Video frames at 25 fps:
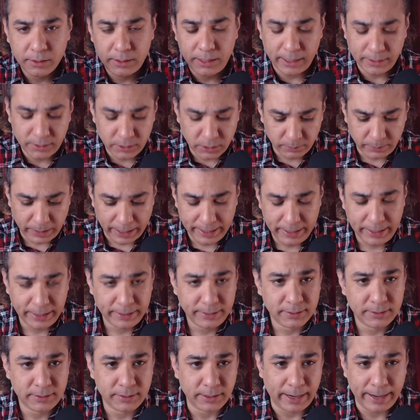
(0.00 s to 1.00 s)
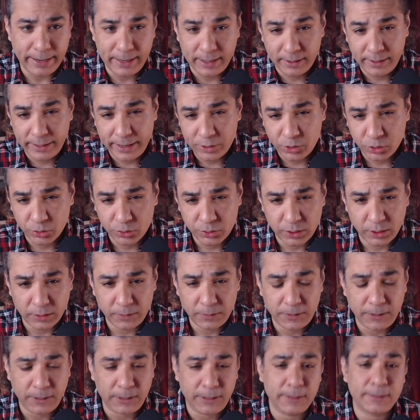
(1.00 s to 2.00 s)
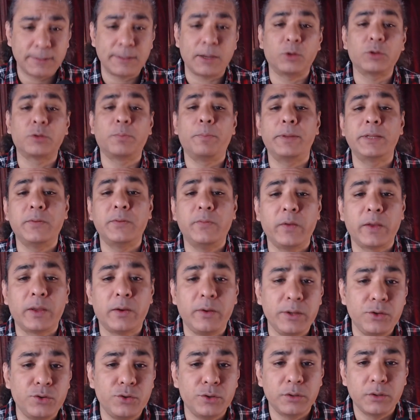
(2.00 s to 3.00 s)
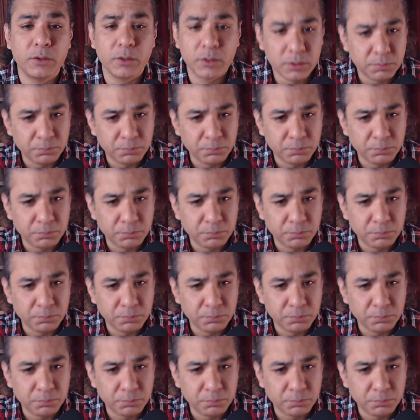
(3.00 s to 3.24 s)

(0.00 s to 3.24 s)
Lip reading: There are some island nations in the South Pacific region,